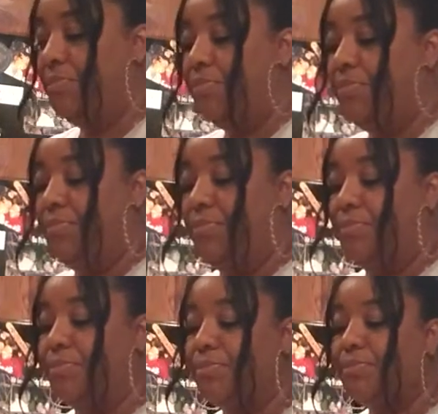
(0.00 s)

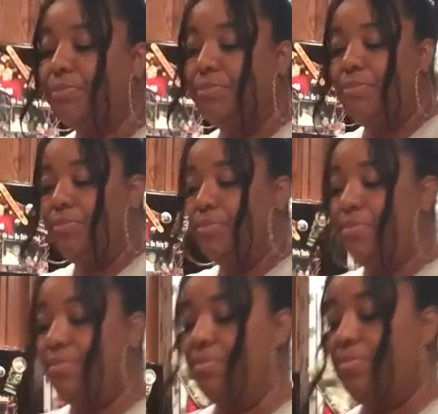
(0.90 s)

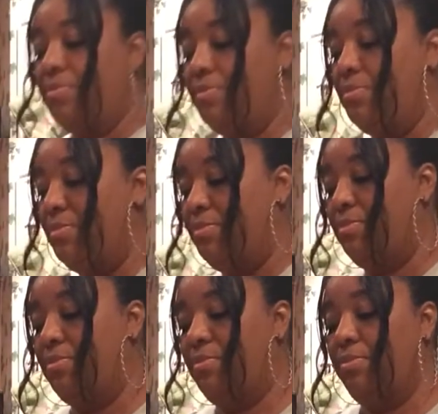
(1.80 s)

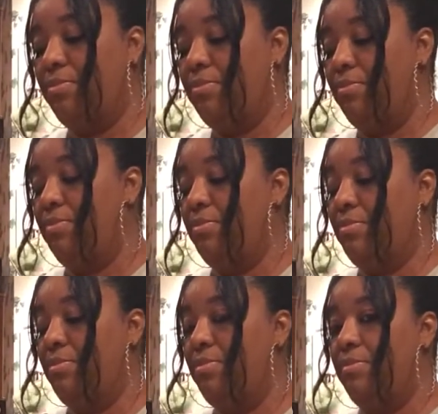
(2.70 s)

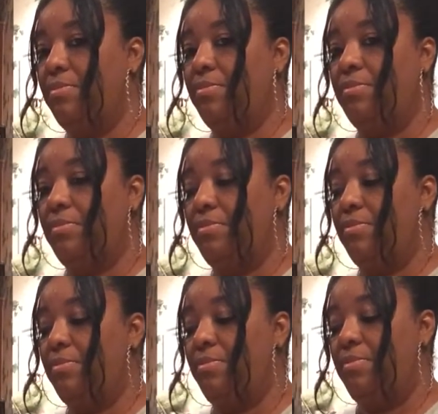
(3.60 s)

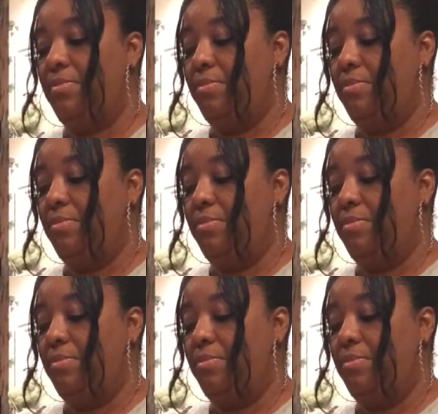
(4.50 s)
(silence)